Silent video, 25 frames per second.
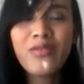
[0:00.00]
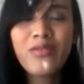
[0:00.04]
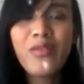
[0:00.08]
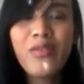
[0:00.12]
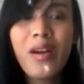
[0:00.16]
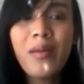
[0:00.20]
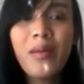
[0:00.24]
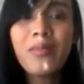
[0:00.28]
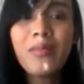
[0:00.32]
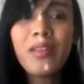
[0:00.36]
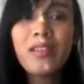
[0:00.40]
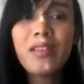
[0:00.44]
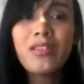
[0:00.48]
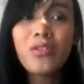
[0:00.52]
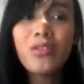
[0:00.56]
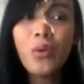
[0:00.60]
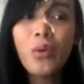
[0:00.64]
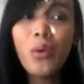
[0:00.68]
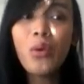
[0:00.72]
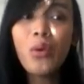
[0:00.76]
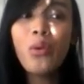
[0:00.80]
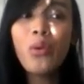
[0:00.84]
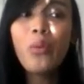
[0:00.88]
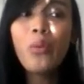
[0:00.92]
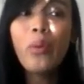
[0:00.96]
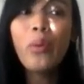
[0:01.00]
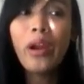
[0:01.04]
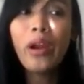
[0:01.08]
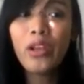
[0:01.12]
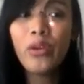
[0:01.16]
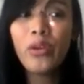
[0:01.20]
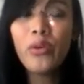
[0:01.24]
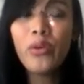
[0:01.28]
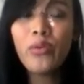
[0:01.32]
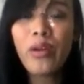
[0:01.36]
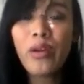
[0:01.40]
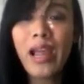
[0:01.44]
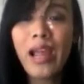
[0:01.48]
from the school where
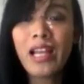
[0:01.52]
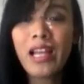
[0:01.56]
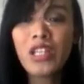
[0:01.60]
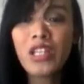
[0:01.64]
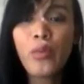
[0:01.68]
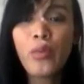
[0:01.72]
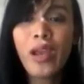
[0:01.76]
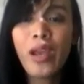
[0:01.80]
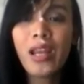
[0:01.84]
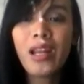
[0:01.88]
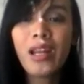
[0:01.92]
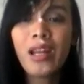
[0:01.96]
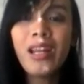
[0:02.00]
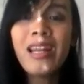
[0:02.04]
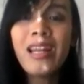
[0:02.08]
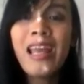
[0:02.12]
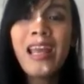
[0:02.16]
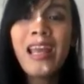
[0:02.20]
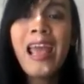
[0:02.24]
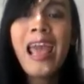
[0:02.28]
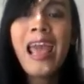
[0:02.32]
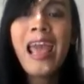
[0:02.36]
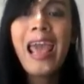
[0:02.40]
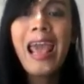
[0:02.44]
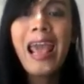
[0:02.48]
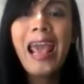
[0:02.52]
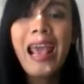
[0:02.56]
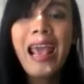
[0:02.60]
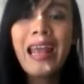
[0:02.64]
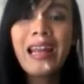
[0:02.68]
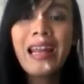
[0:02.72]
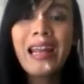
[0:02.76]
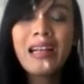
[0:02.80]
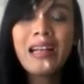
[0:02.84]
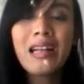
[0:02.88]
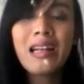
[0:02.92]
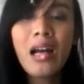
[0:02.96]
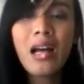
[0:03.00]
you graduated,
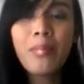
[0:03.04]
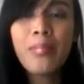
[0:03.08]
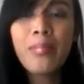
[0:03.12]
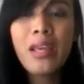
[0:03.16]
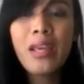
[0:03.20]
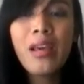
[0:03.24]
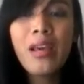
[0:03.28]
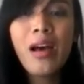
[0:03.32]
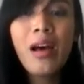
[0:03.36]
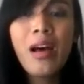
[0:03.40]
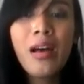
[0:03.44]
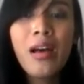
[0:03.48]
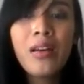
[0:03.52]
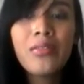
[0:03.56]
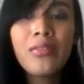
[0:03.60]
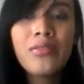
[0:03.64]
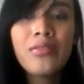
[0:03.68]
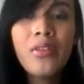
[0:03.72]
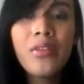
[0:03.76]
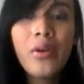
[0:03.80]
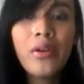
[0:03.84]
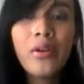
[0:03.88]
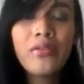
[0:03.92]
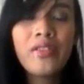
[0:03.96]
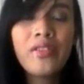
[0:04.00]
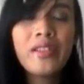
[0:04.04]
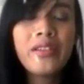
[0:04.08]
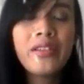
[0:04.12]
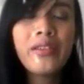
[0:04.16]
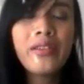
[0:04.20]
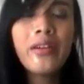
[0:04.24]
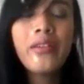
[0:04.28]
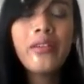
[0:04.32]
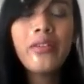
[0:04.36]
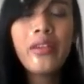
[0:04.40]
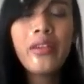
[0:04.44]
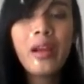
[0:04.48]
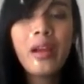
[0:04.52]
and a copy of your
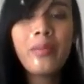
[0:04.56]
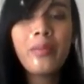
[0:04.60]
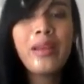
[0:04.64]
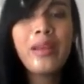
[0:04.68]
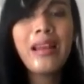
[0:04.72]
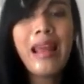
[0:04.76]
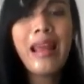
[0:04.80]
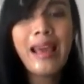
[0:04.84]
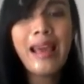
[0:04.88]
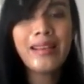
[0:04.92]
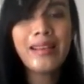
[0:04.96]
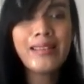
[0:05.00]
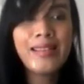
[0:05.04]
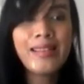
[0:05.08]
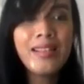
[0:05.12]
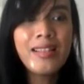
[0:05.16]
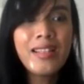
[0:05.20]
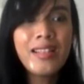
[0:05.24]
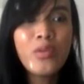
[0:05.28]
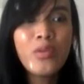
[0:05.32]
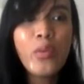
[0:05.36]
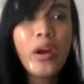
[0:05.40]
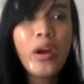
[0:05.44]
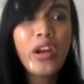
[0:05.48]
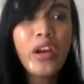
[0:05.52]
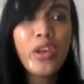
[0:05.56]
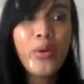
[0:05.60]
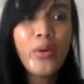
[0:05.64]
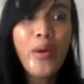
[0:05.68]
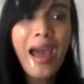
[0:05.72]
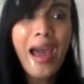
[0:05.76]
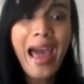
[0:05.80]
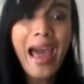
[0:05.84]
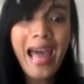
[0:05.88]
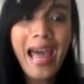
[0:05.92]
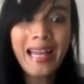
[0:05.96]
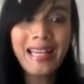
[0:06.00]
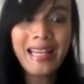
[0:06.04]
physical therapy license where you
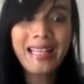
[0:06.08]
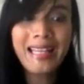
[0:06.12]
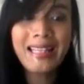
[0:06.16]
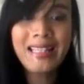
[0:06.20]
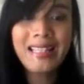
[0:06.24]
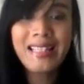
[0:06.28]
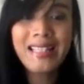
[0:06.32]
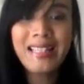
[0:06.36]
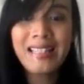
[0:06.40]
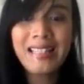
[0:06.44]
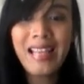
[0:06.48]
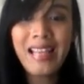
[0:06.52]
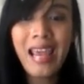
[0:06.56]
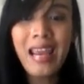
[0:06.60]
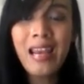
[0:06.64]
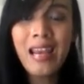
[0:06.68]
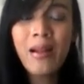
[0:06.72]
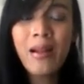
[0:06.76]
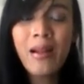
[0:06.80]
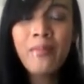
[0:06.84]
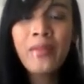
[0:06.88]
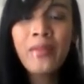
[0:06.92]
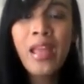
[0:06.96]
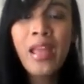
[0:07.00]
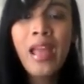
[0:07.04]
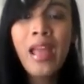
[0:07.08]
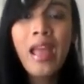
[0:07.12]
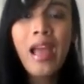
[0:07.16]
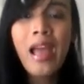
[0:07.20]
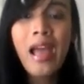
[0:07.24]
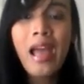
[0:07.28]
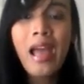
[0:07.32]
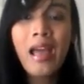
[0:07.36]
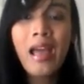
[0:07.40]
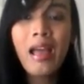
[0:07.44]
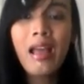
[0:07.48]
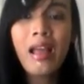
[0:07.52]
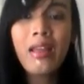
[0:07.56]
at in the state,
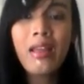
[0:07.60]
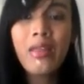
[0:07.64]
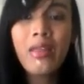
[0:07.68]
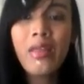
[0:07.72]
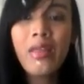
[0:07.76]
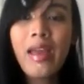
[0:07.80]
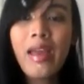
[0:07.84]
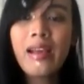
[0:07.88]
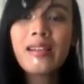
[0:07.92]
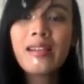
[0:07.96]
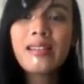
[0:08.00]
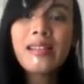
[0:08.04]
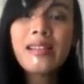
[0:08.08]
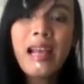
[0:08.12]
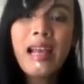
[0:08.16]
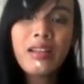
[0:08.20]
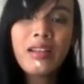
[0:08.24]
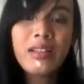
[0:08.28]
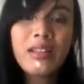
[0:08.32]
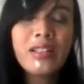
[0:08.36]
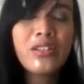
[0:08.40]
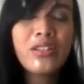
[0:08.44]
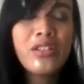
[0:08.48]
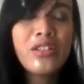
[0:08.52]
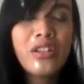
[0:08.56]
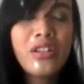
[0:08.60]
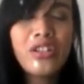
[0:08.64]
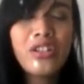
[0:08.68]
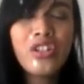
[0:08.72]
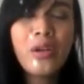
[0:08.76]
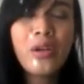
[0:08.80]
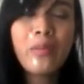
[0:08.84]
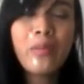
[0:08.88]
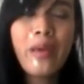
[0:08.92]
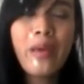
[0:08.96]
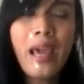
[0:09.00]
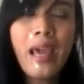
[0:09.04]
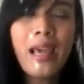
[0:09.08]
and the executive
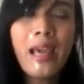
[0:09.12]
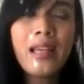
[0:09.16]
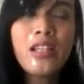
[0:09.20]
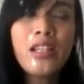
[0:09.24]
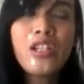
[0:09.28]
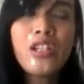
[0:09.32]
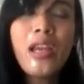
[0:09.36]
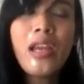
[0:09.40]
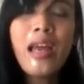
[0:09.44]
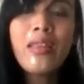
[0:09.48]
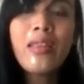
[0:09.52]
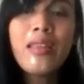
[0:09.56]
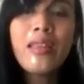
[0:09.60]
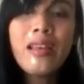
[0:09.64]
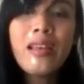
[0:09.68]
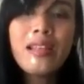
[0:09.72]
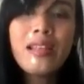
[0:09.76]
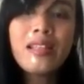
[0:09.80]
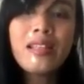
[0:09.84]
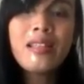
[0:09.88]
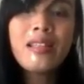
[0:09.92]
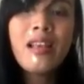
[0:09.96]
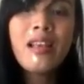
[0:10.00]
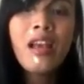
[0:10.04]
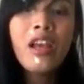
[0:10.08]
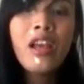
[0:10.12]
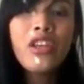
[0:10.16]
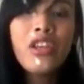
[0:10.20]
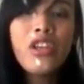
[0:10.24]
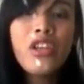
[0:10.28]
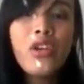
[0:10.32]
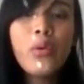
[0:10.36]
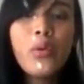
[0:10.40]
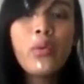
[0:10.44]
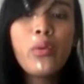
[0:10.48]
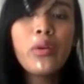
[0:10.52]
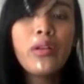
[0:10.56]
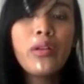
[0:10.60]
signature page. And this,
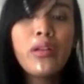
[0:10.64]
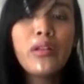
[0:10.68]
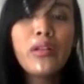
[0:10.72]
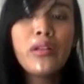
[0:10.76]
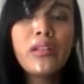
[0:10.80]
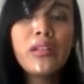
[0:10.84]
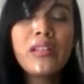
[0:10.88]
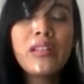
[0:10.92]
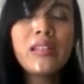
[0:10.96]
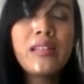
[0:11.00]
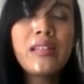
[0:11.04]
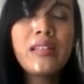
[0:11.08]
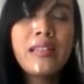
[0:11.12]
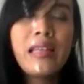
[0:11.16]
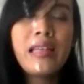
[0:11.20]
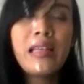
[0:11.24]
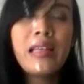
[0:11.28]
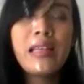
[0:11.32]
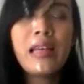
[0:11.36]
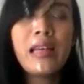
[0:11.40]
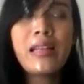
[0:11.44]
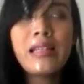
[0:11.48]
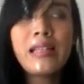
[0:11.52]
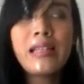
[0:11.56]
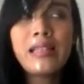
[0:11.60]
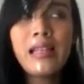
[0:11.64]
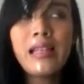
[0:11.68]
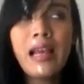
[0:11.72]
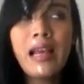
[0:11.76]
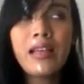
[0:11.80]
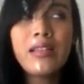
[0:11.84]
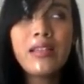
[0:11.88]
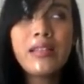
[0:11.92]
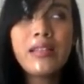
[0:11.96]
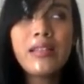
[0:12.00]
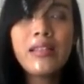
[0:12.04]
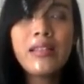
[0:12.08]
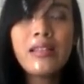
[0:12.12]
you will see the
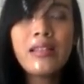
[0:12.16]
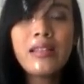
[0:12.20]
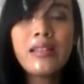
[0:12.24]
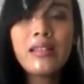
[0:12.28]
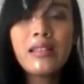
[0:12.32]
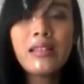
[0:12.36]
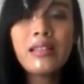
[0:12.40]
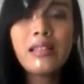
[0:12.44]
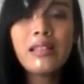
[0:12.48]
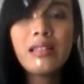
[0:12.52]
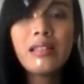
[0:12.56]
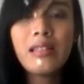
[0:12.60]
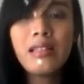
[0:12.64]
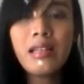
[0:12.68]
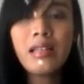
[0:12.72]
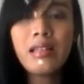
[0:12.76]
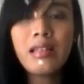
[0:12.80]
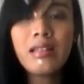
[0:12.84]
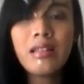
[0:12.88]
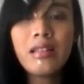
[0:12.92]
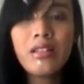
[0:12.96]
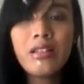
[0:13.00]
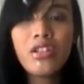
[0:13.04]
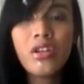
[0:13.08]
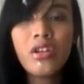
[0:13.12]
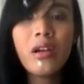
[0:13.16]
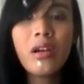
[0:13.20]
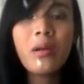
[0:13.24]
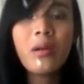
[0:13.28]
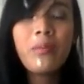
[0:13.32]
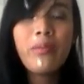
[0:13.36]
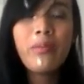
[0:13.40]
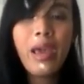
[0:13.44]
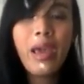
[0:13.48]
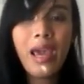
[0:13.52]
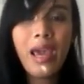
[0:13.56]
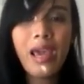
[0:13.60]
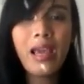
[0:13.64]
executive signature
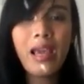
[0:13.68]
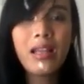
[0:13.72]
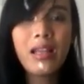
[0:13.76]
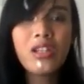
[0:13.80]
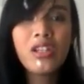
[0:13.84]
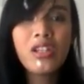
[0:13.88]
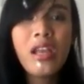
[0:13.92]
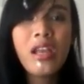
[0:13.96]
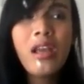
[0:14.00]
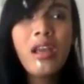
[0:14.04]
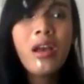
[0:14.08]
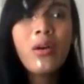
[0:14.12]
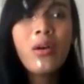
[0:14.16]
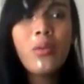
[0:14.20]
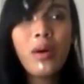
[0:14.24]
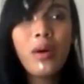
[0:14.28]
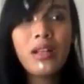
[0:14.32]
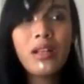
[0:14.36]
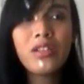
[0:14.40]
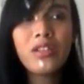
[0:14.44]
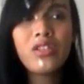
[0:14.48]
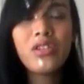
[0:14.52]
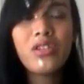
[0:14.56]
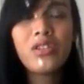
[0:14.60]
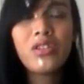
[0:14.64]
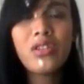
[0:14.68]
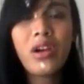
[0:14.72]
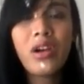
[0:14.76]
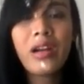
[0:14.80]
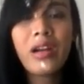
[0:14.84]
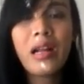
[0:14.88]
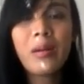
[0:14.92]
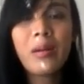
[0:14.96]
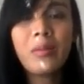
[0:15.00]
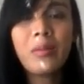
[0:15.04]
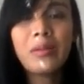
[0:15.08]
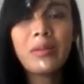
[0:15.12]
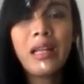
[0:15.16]
page once you
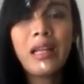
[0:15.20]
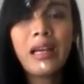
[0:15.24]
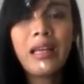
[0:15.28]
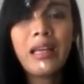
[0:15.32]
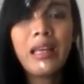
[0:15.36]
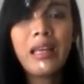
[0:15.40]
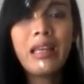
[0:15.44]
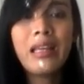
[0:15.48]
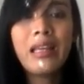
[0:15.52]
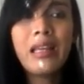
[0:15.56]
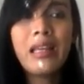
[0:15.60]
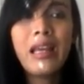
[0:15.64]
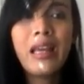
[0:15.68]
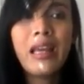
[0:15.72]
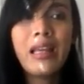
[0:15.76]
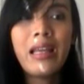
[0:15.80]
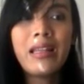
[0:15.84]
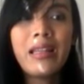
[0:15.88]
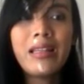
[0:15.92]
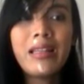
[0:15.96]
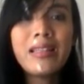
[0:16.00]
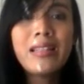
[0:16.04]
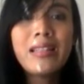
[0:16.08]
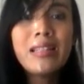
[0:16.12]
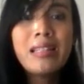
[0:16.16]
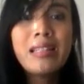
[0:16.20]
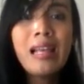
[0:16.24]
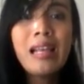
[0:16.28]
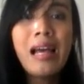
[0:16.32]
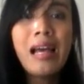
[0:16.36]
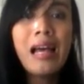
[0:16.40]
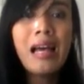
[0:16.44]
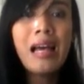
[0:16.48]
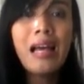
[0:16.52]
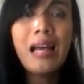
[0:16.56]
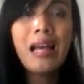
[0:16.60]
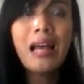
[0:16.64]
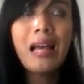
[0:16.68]
start applying, and this is
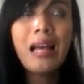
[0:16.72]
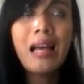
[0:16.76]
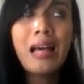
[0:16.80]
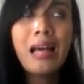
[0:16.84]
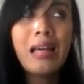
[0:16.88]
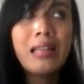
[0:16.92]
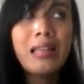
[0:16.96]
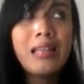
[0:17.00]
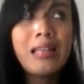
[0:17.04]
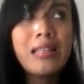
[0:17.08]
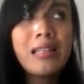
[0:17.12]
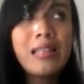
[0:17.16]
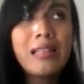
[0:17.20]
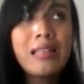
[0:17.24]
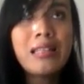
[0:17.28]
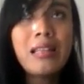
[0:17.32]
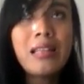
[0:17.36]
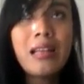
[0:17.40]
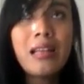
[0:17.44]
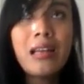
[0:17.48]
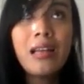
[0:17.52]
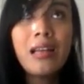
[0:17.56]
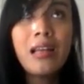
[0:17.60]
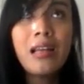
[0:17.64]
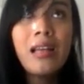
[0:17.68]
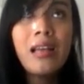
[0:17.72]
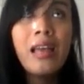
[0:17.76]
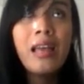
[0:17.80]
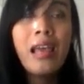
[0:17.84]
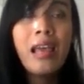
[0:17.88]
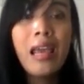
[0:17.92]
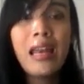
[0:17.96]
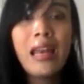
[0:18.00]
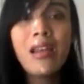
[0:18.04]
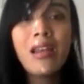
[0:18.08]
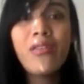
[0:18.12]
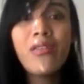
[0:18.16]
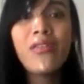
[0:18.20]
the
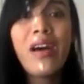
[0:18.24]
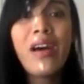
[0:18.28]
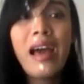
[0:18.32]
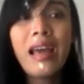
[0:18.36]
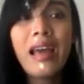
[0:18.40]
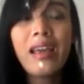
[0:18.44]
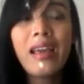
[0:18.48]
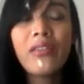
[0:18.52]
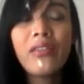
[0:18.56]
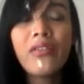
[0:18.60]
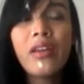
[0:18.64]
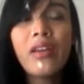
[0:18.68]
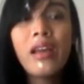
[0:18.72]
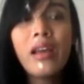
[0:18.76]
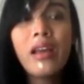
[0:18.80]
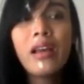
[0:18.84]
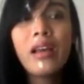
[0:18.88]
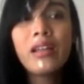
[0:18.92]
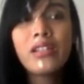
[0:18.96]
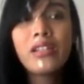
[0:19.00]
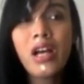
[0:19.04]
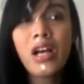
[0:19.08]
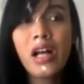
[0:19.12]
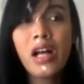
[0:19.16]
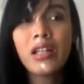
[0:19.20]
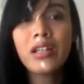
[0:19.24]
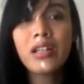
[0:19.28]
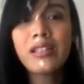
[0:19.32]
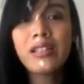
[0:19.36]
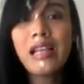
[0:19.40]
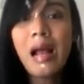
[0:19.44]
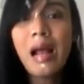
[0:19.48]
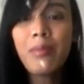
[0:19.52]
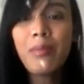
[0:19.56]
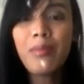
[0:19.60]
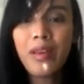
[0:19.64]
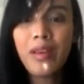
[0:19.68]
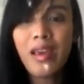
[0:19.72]

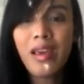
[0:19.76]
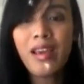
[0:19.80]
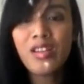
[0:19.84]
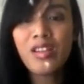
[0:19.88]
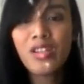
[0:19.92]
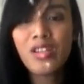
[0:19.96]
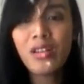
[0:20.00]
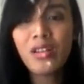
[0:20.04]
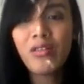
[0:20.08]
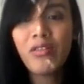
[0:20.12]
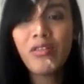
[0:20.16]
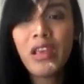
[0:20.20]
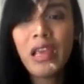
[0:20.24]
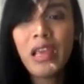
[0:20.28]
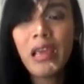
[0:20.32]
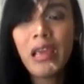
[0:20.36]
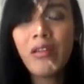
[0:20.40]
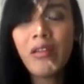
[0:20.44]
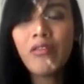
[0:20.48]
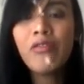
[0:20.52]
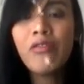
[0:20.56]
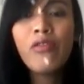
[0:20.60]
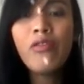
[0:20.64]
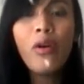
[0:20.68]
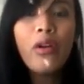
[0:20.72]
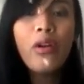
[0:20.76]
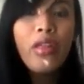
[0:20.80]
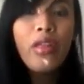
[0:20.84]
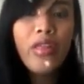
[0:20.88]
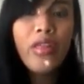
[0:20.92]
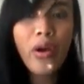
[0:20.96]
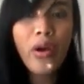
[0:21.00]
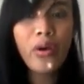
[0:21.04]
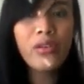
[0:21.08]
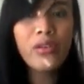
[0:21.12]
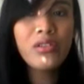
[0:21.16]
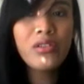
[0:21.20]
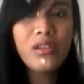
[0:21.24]
$85 application fee. For
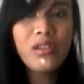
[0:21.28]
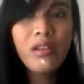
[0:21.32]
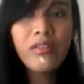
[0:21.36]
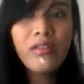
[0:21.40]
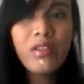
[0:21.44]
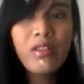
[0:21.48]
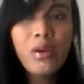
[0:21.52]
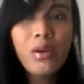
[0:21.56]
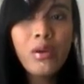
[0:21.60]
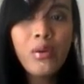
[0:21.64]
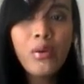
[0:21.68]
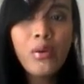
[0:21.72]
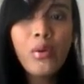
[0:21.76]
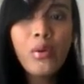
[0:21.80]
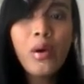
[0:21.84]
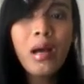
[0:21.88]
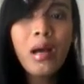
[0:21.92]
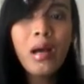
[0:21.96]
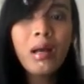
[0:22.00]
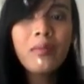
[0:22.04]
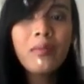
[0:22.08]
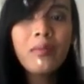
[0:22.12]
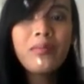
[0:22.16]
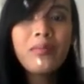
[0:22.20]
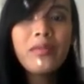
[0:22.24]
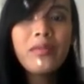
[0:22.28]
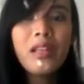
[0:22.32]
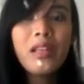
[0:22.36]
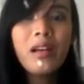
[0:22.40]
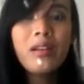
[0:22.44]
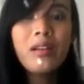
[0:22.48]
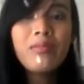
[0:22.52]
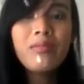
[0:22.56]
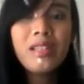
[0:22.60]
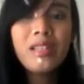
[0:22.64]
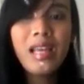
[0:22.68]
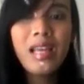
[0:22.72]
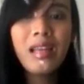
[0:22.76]
those of you who have
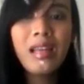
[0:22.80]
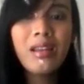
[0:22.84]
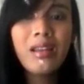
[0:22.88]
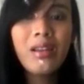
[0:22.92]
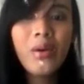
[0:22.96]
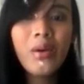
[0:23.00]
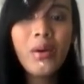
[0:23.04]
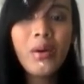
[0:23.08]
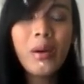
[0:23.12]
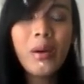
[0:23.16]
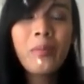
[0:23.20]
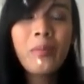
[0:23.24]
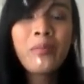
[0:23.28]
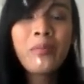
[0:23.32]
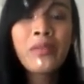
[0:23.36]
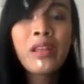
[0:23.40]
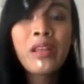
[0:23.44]
obtained your